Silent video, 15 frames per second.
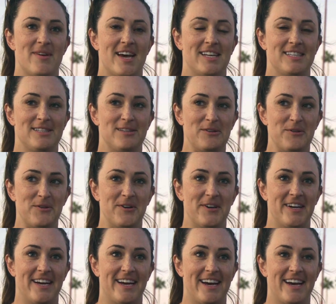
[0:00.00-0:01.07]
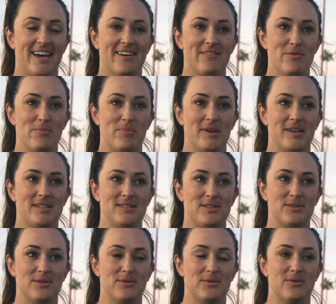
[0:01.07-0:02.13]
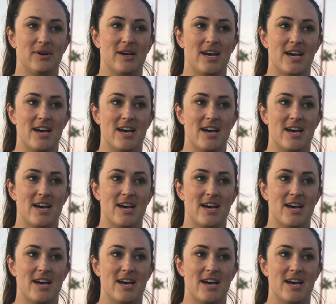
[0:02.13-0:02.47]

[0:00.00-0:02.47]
Man, Sonora, I haven't been to